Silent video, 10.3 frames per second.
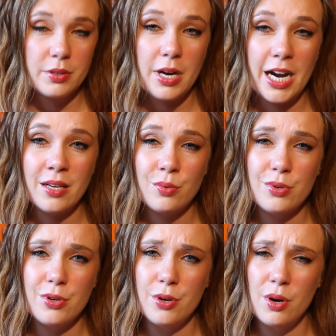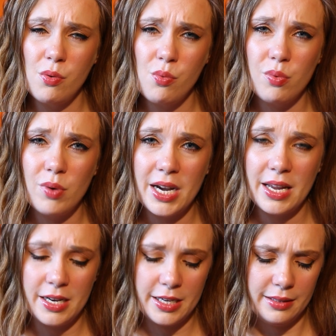don't know why
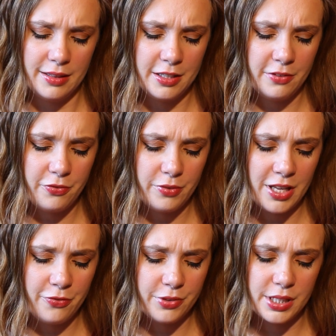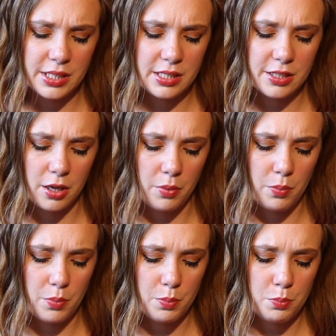I left this
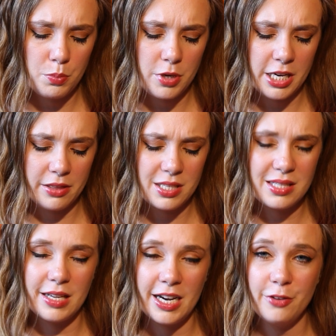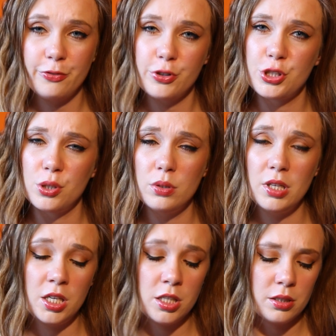at the side for so
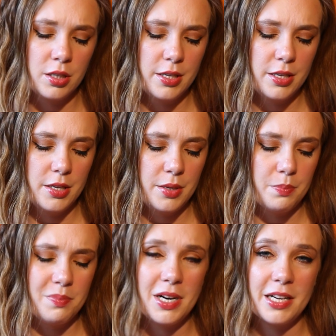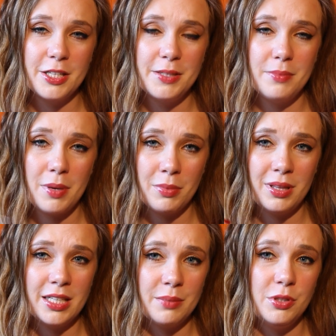long, but I'm
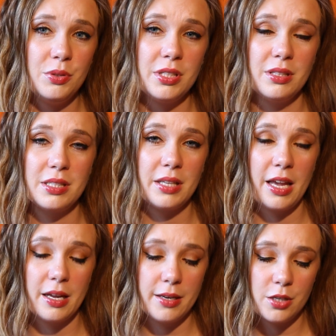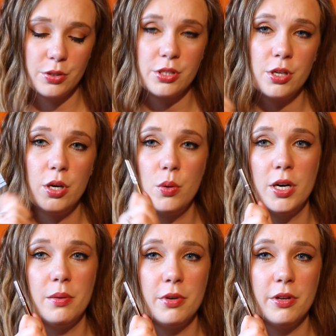glad I'm using this again now.
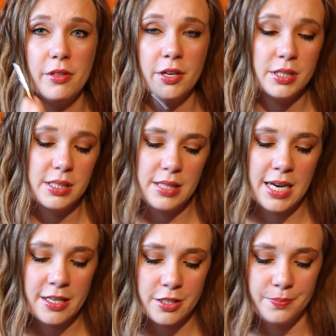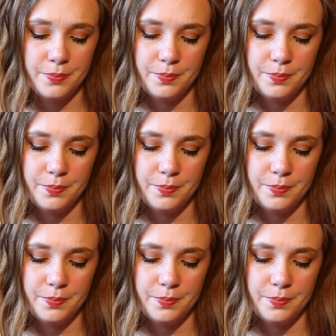So there is that.